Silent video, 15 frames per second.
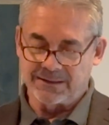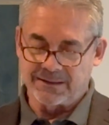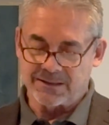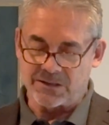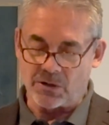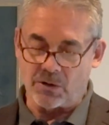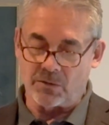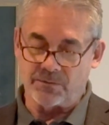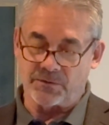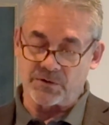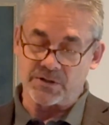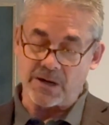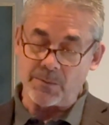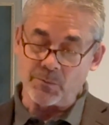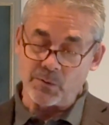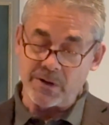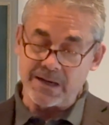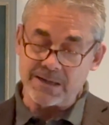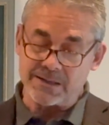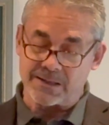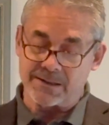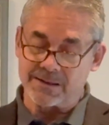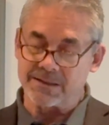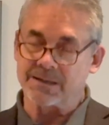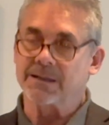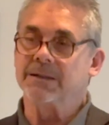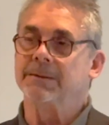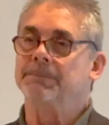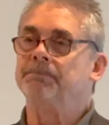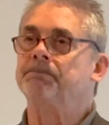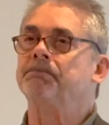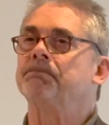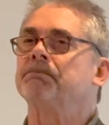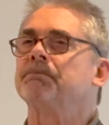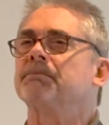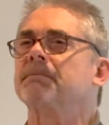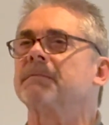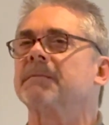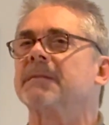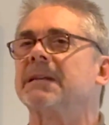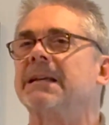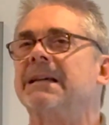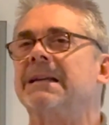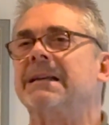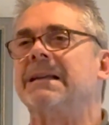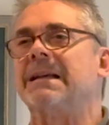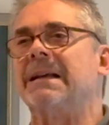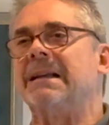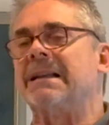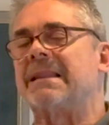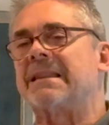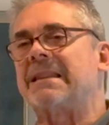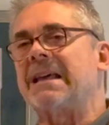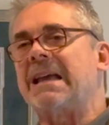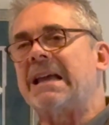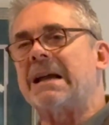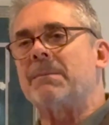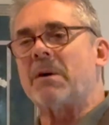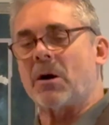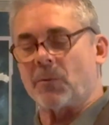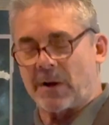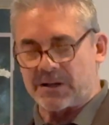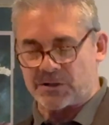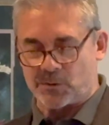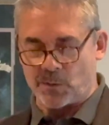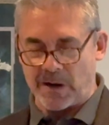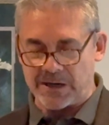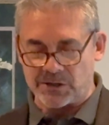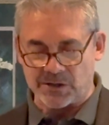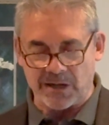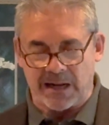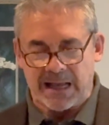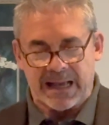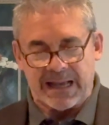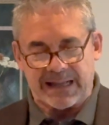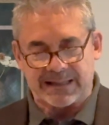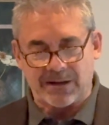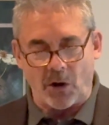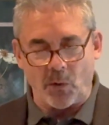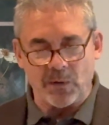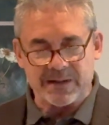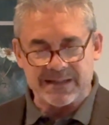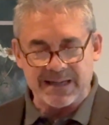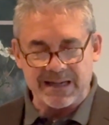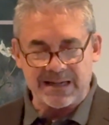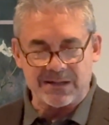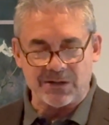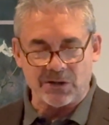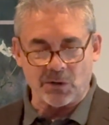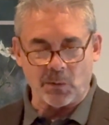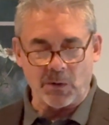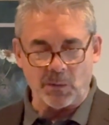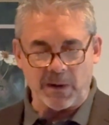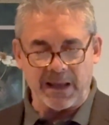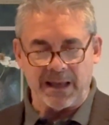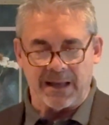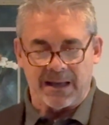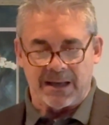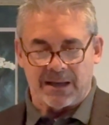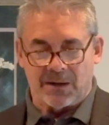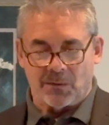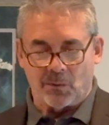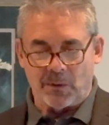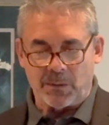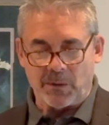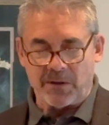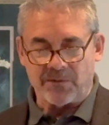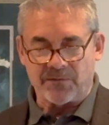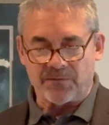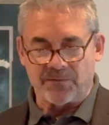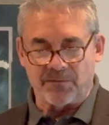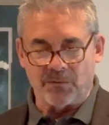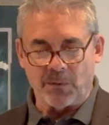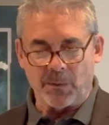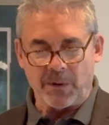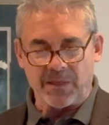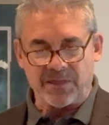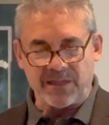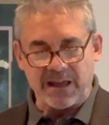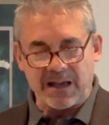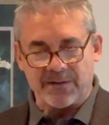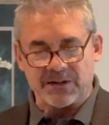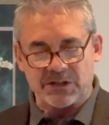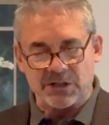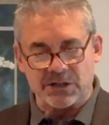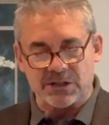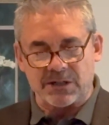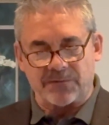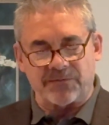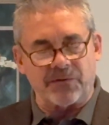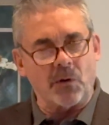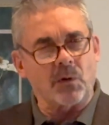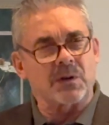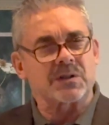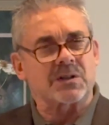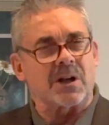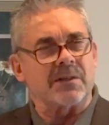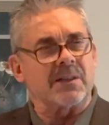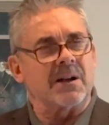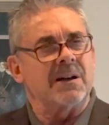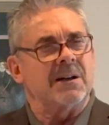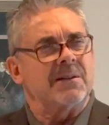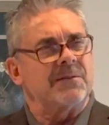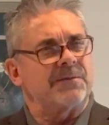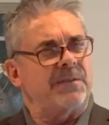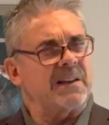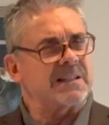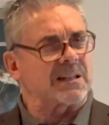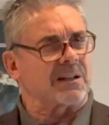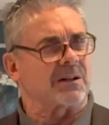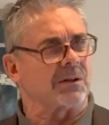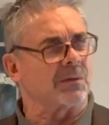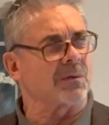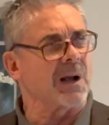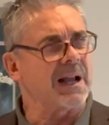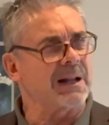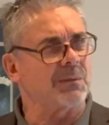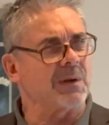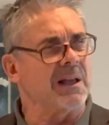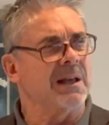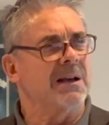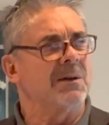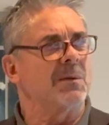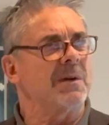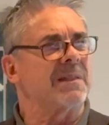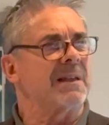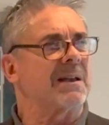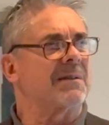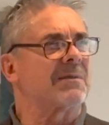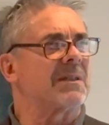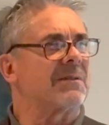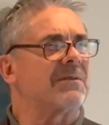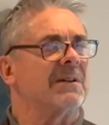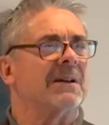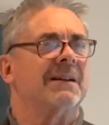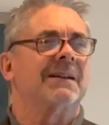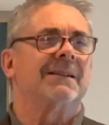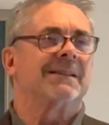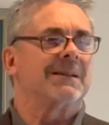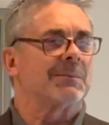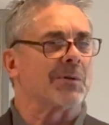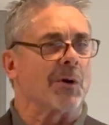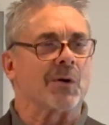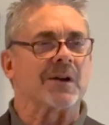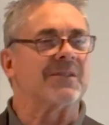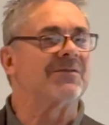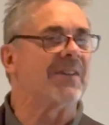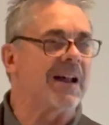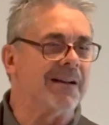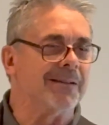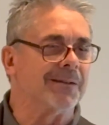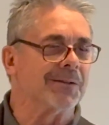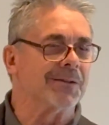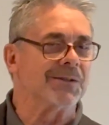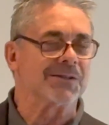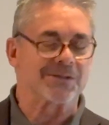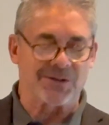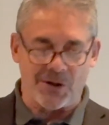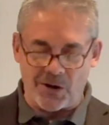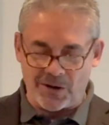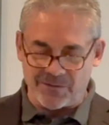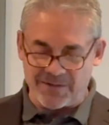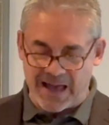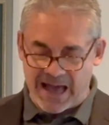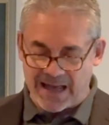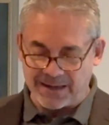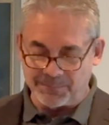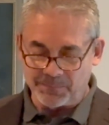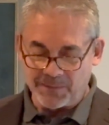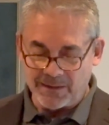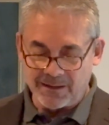So for some reasons, in thinking about restoration, it's always easier when we think of it just to focus on the physical, right? We think of the broken fenders and all of that.